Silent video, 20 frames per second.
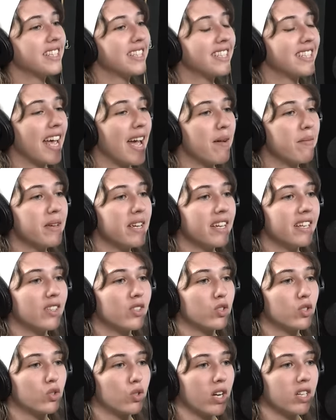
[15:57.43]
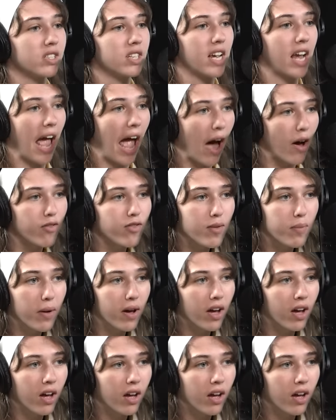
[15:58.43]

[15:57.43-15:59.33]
Sammy is dressed like Elphaba.